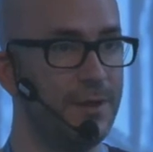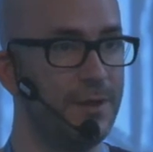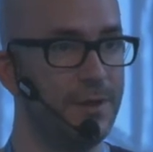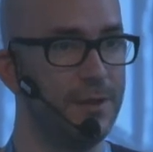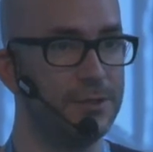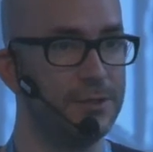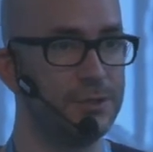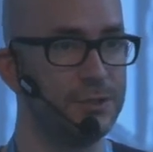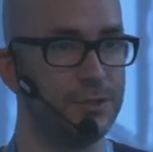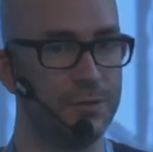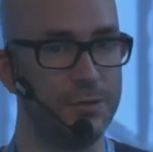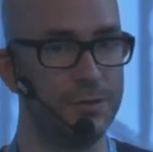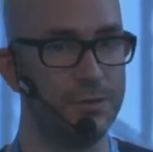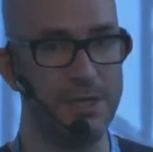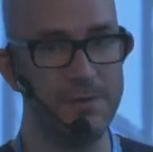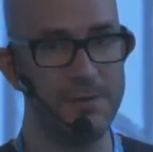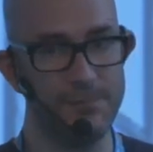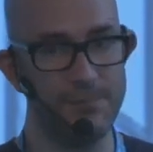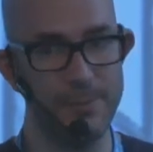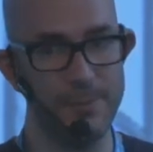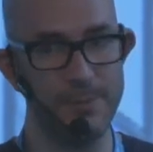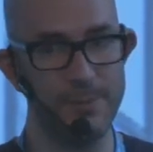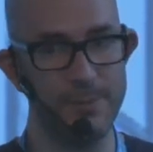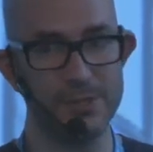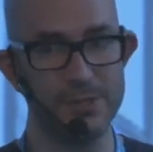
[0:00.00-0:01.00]
So if
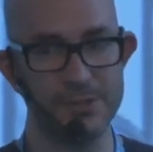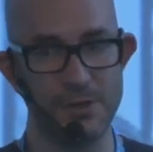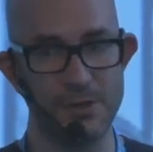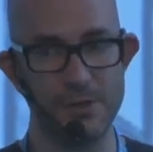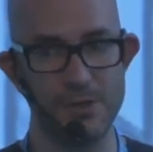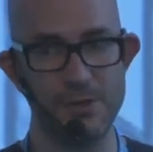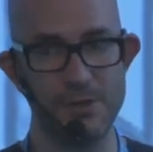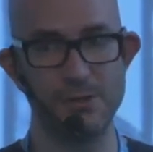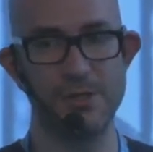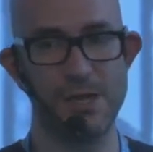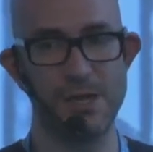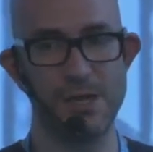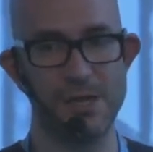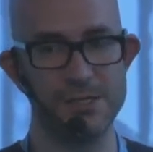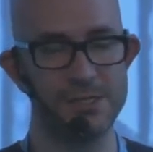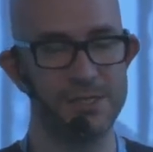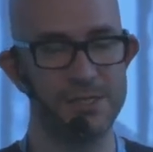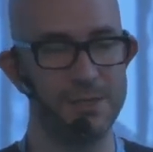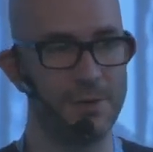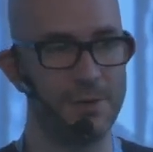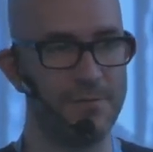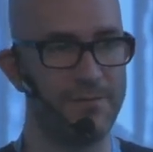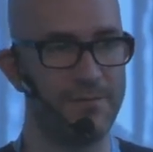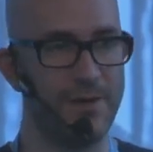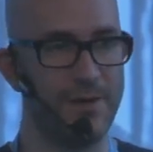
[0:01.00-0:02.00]
people start using
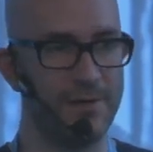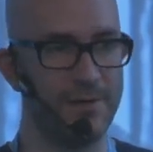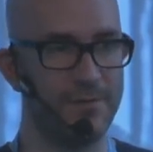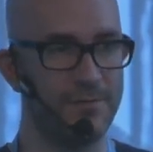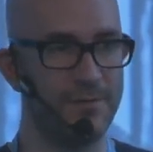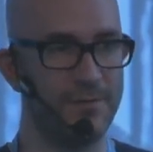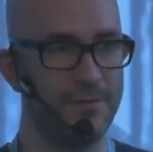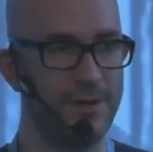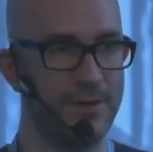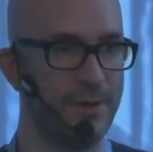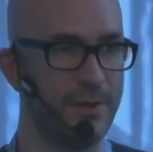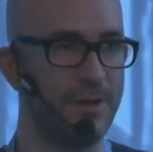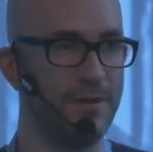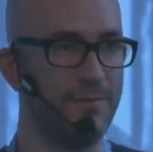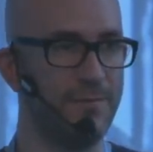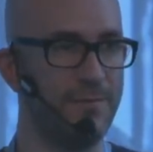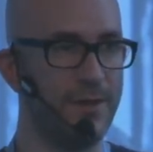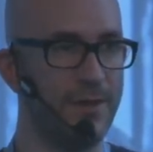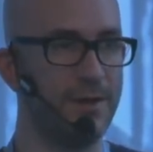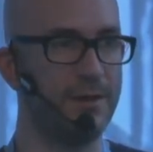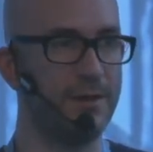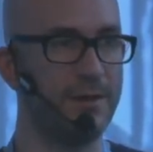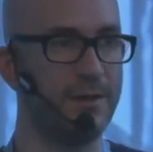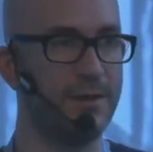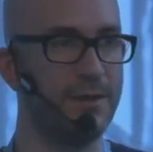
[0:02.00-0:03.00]
HTML5, even if
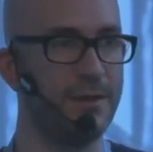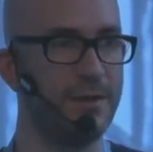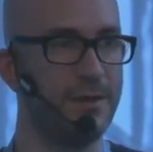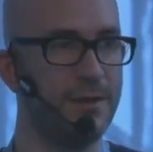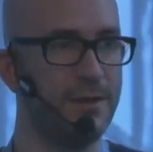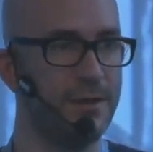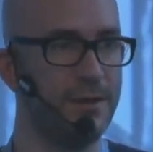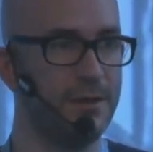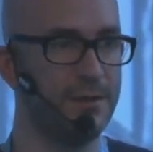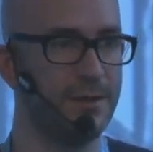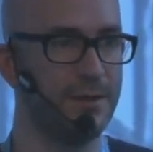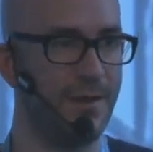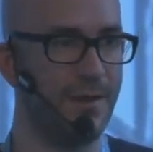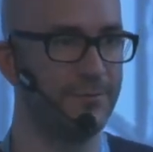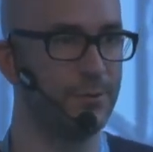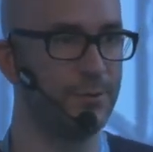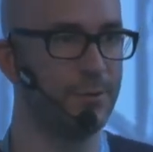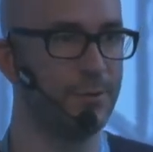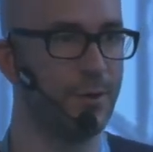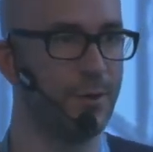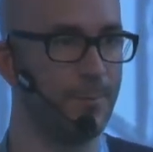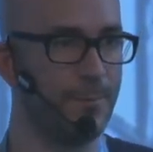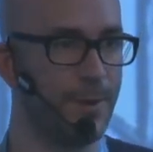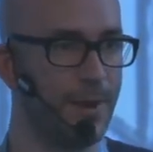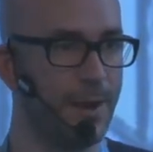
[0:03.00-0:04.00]
then you have to
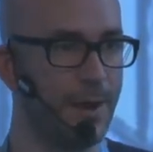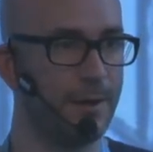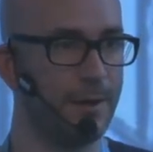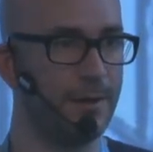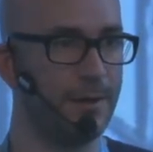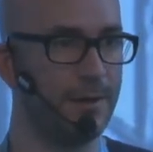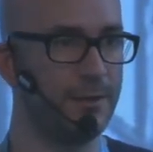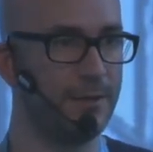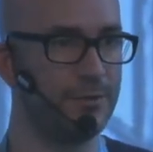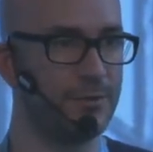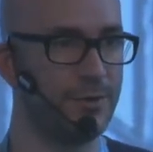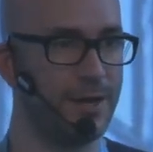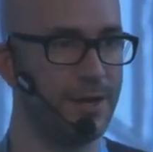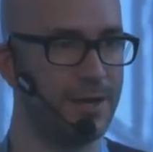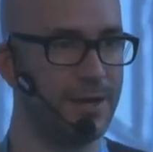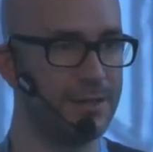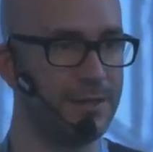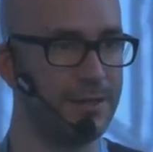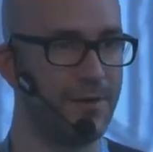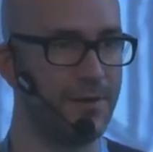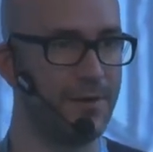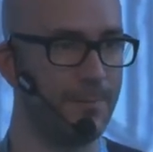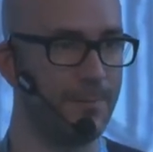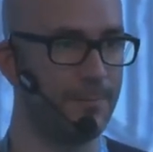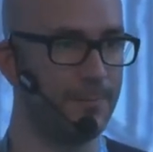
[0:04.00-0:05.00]
compile into a
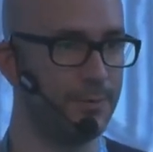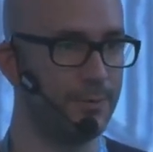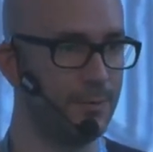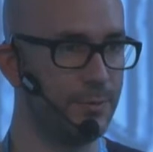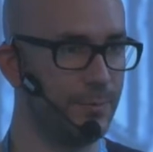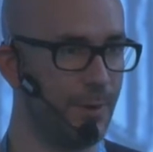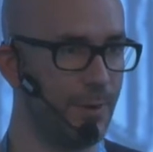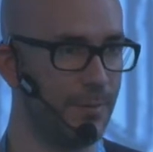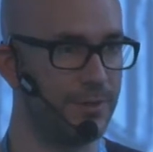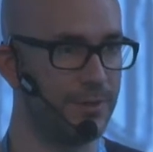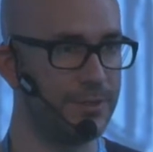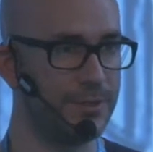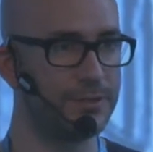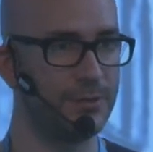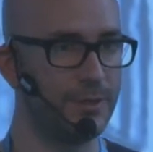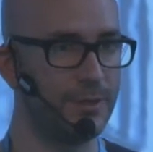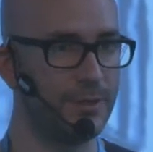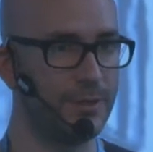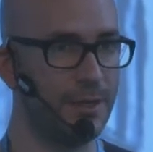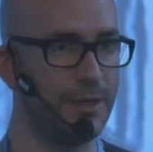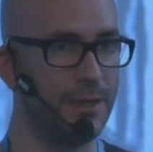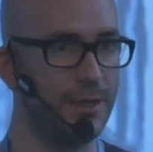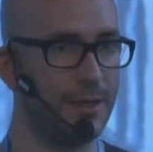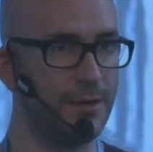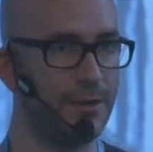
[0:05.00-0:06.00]
native app to publish on
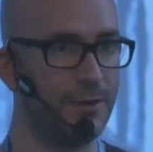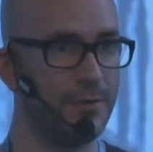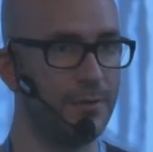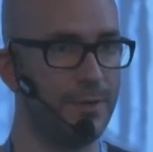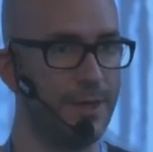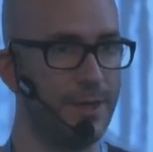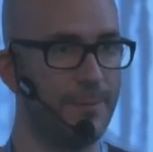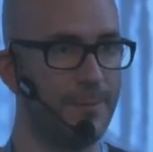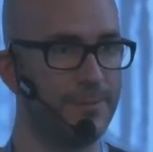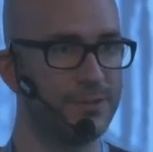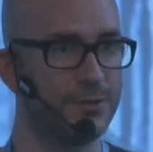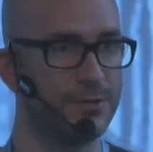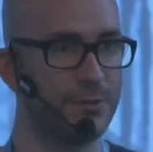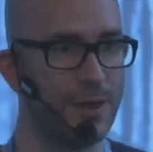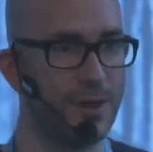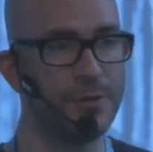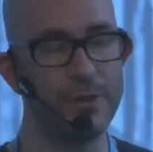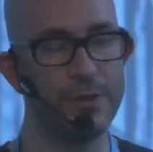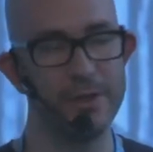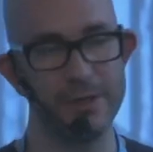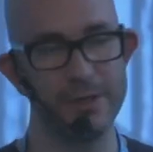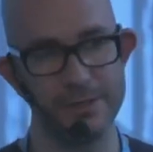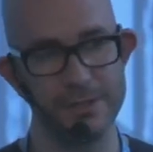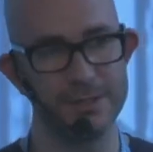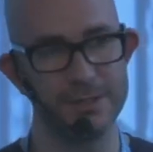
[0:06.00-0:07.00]
the on the App Store. I
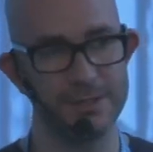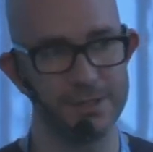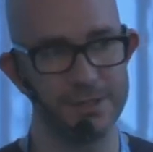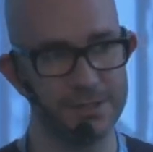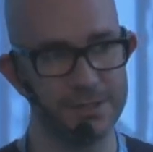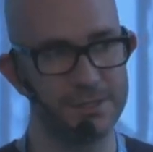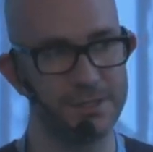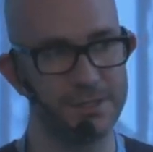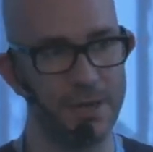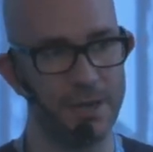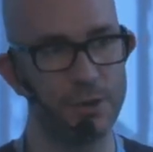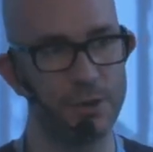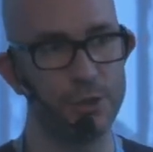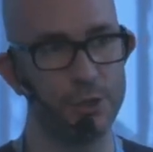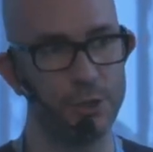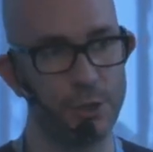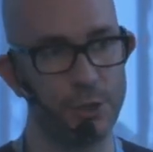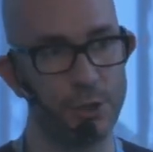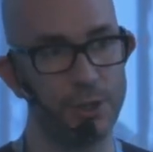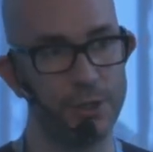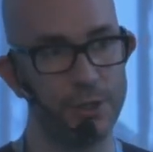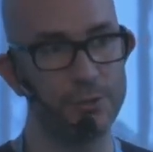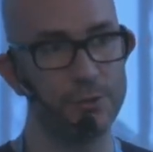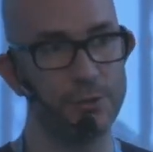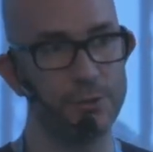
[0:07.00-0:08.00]
think this is still a good
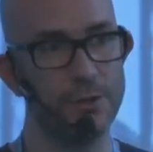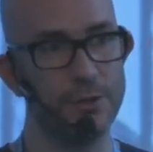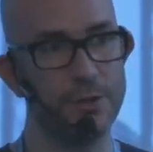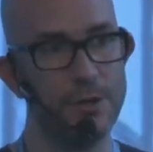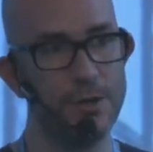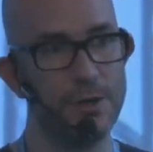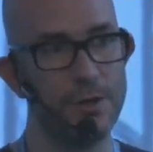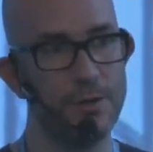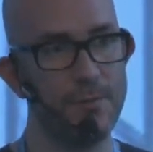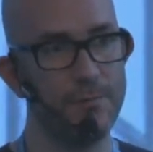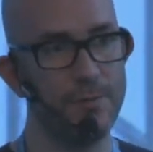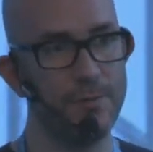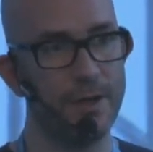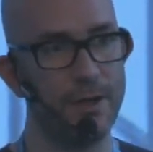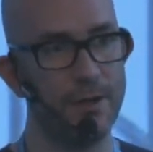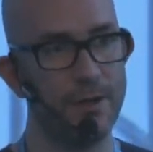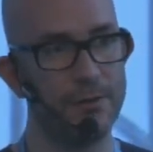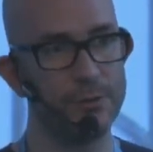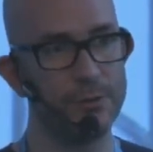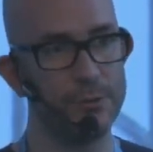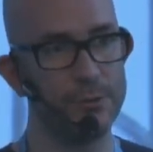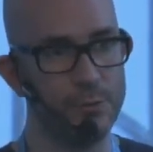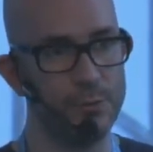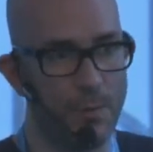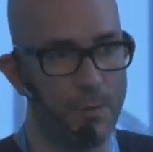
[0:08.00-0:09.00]
thing to uh,
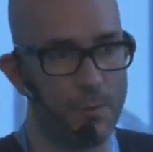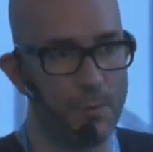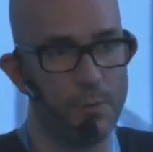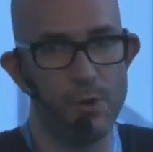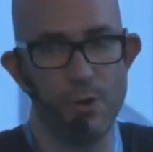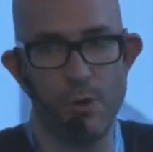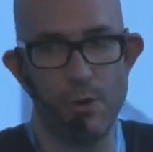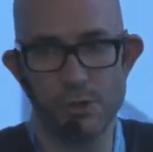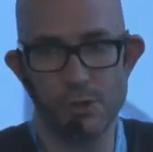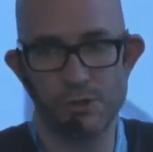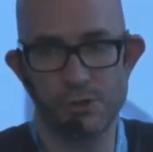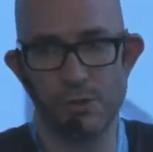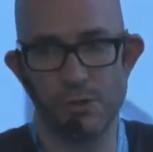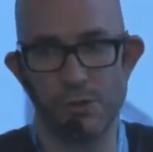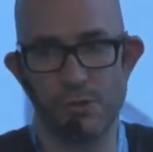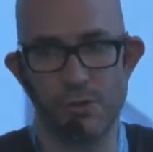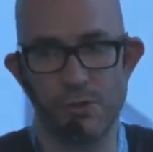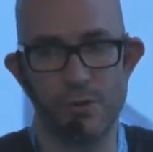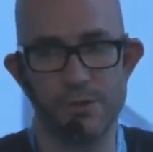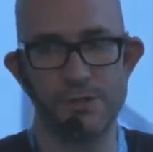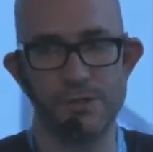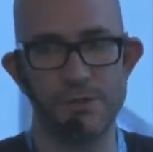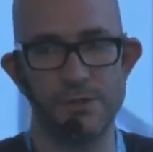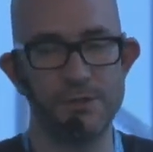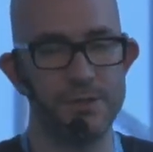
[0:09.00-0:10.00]
to do, and we're also
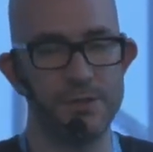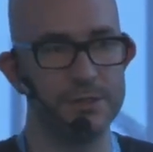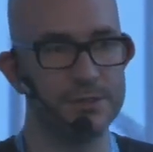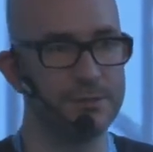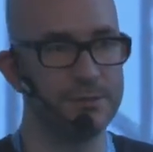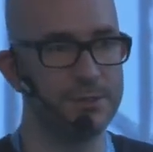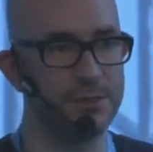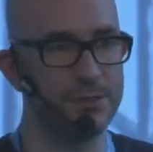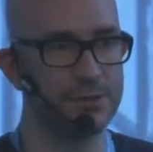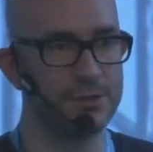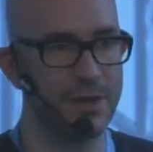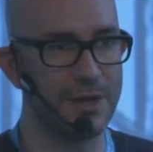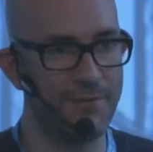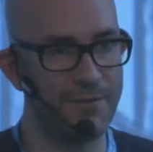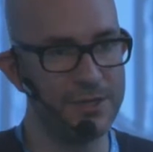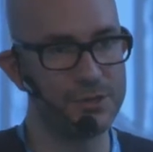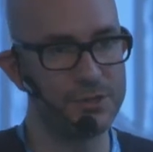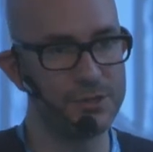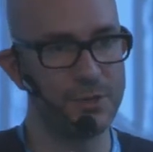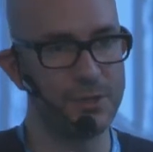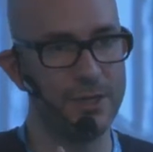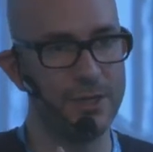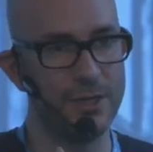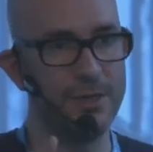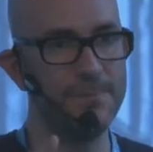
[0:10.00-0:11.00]
encouraging this because
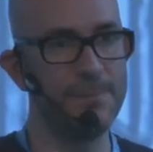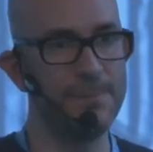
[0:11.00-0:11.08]
eventually,